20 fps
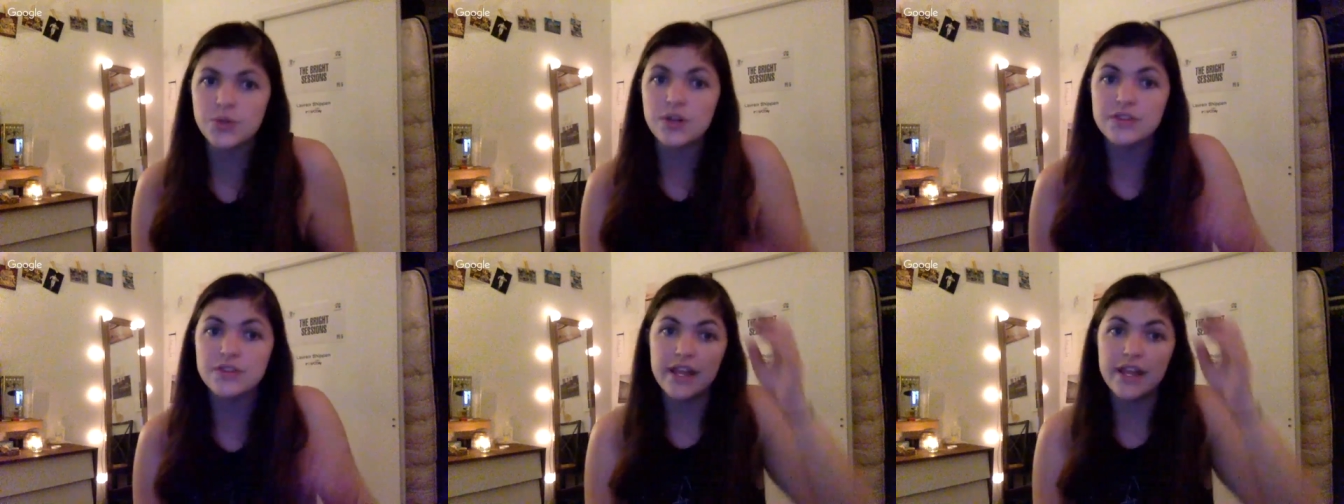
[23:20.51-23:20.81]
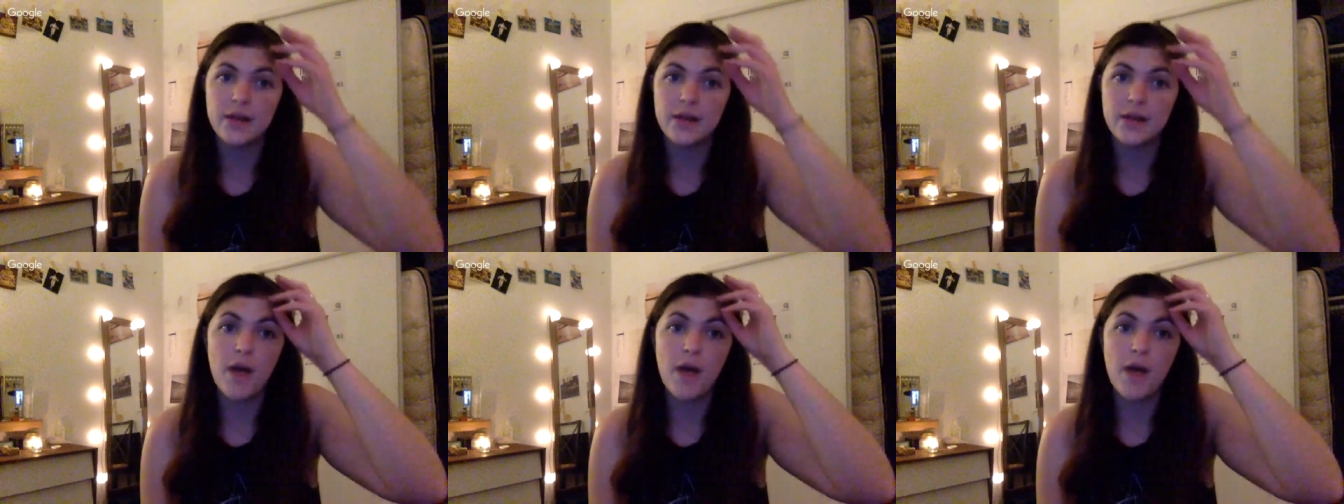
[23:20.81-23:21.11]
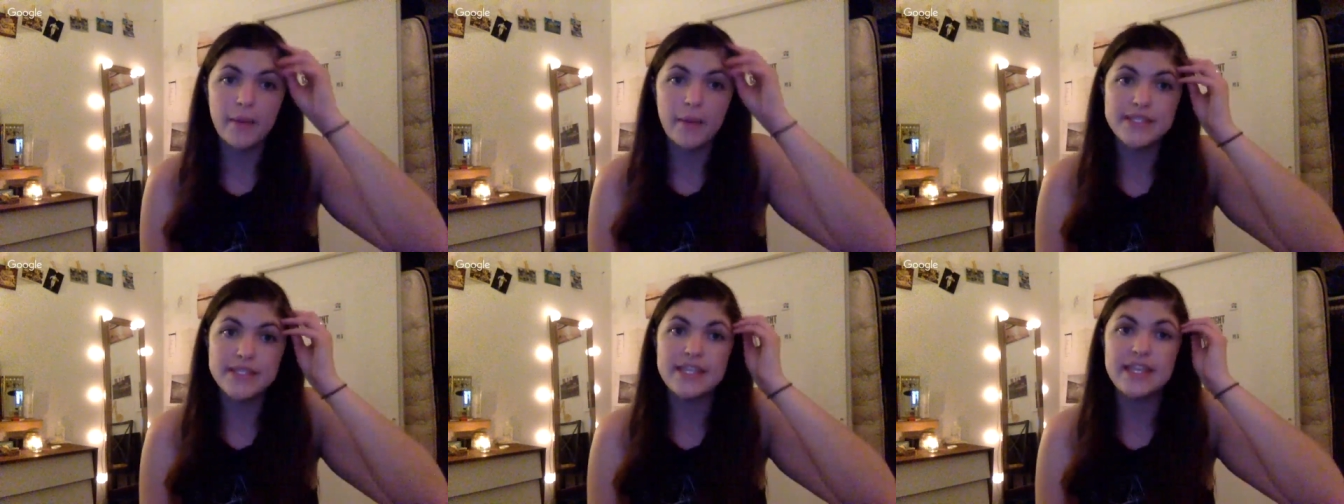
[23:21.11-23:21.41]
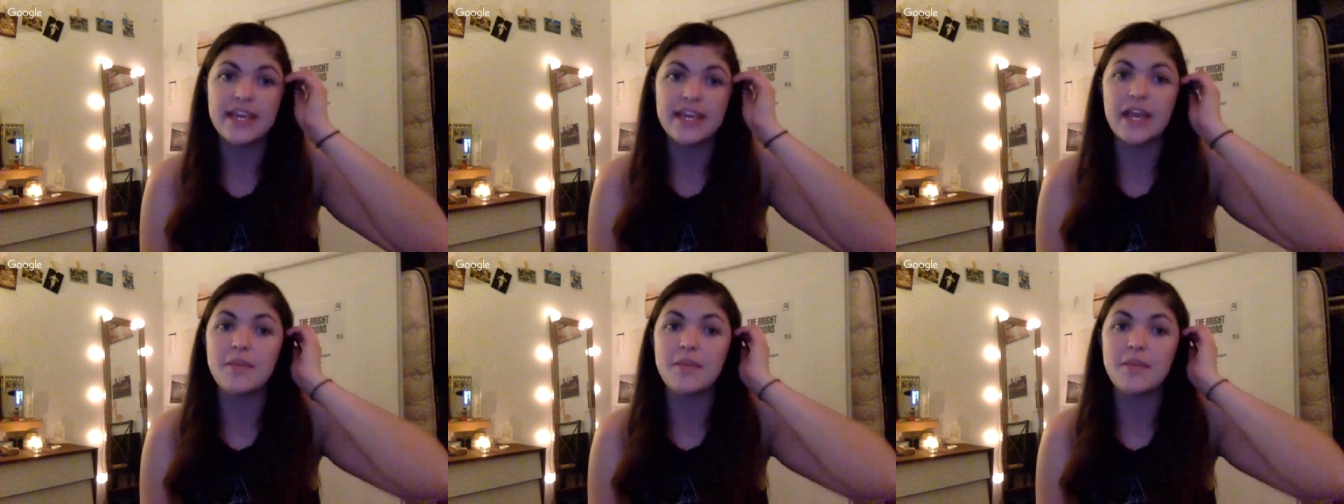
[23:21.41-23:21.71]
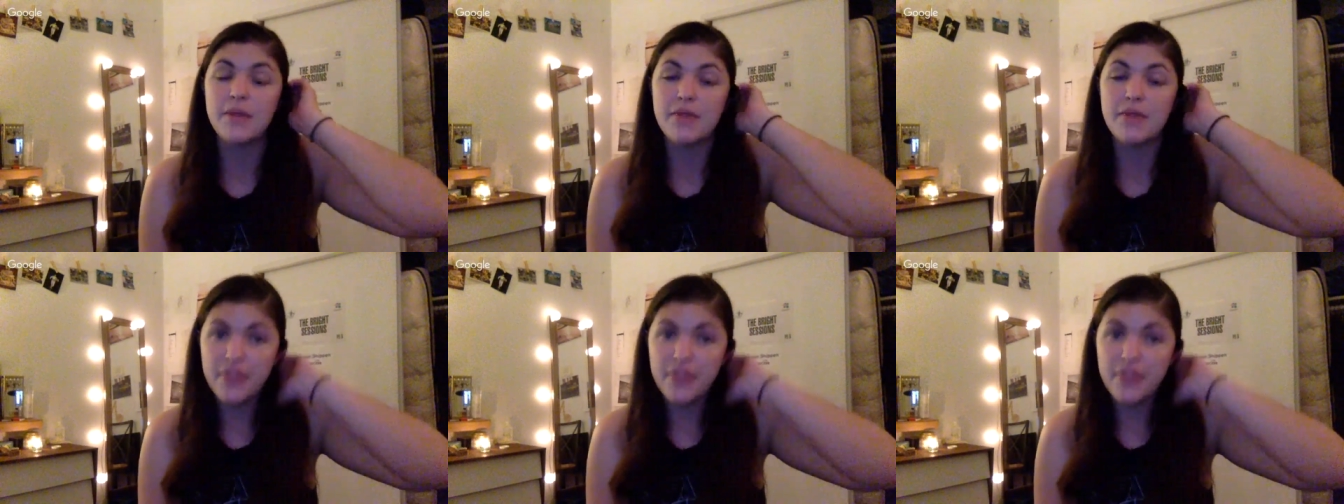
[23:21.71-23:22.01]
She'll sort of say like, well, I was
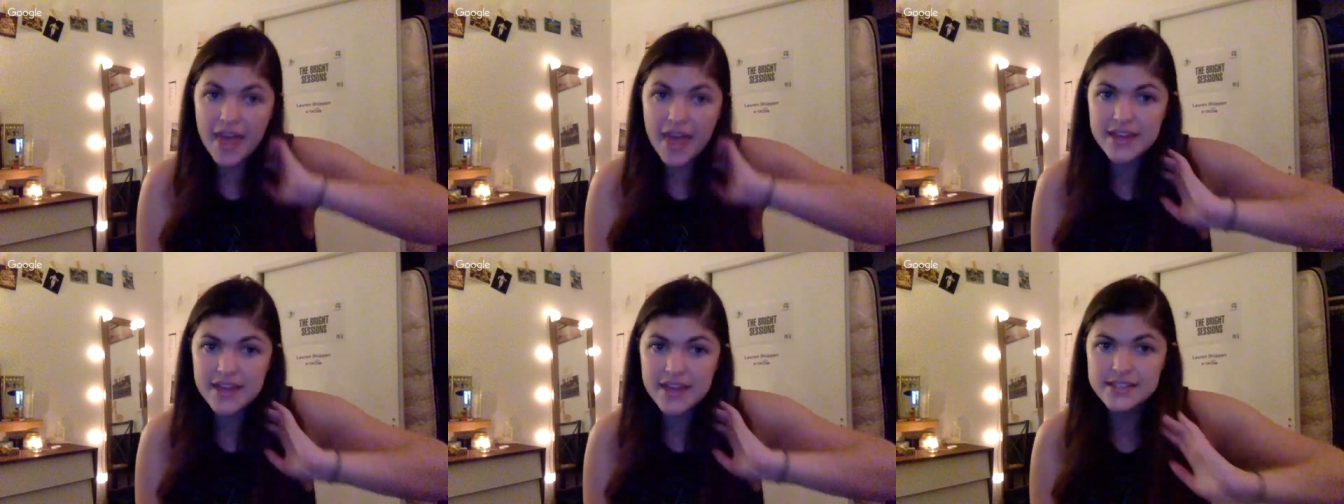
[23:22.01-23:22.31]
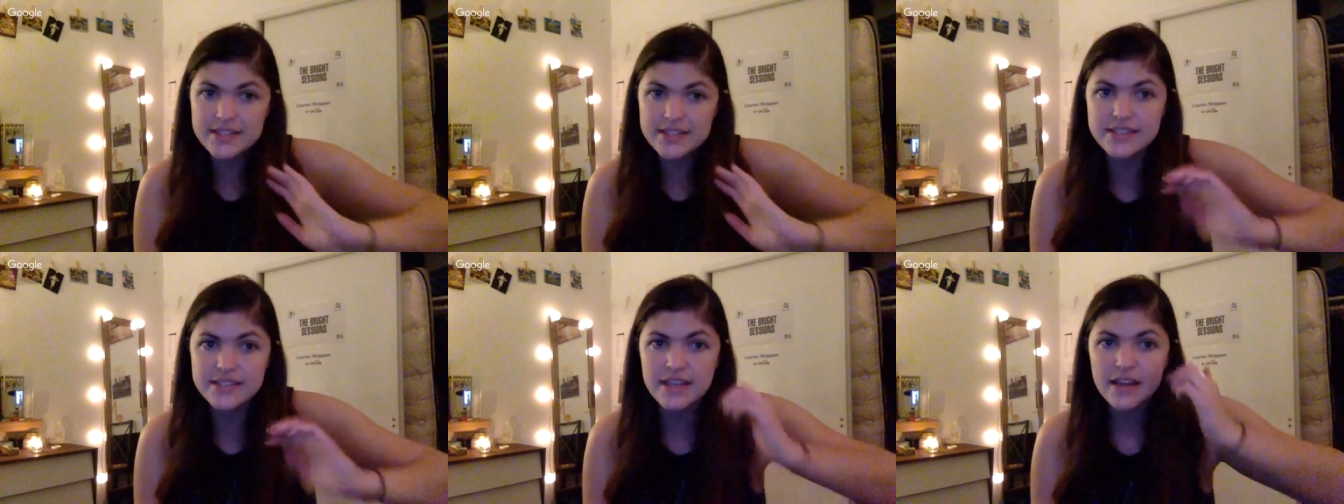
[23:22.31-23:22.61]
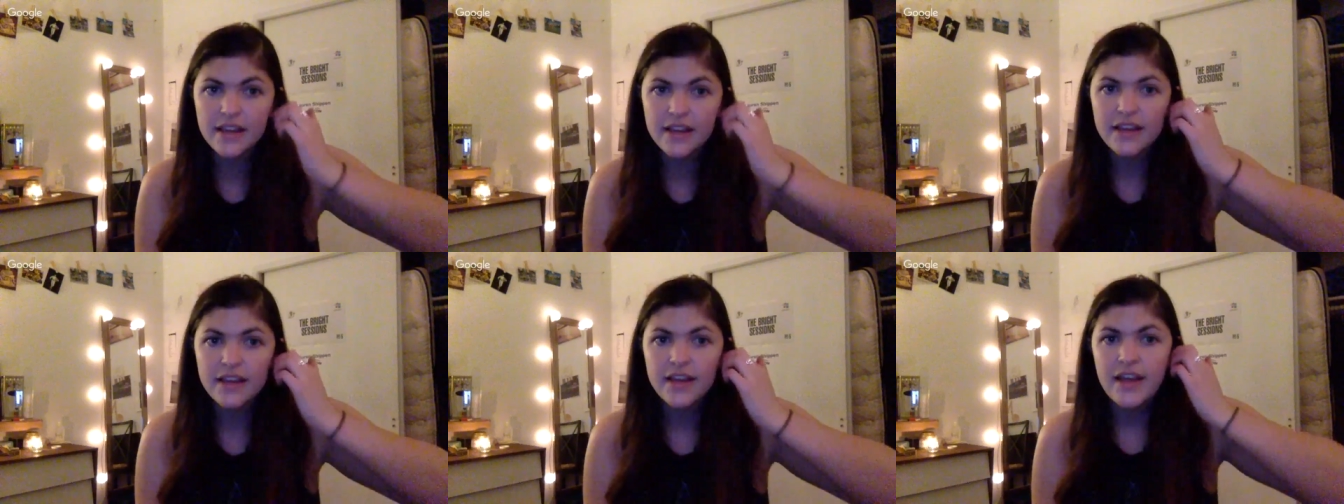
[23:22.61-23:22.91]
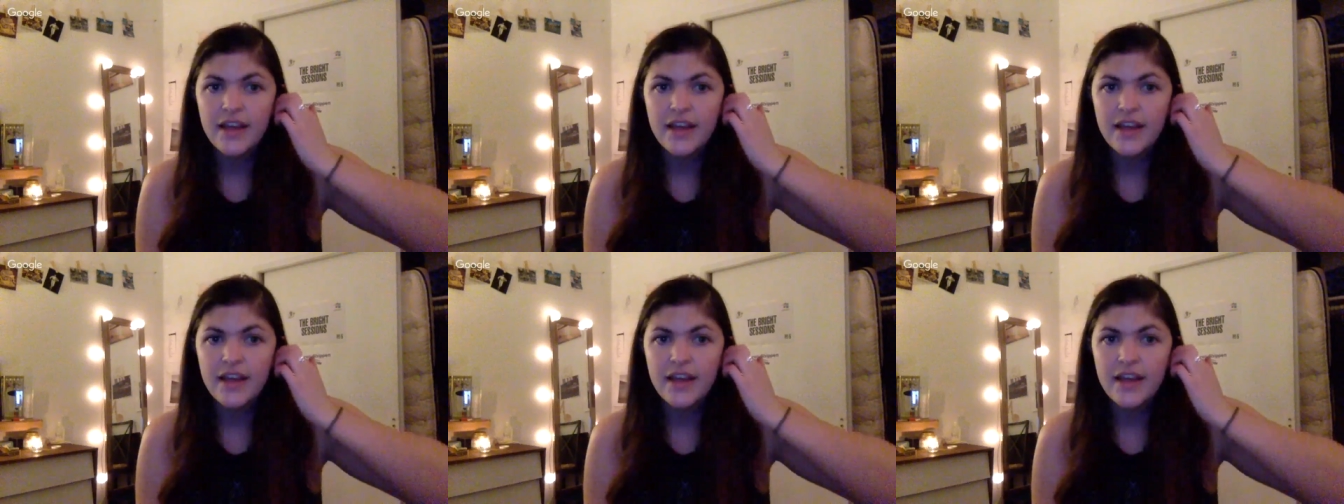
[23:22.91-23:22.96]
thinking about this.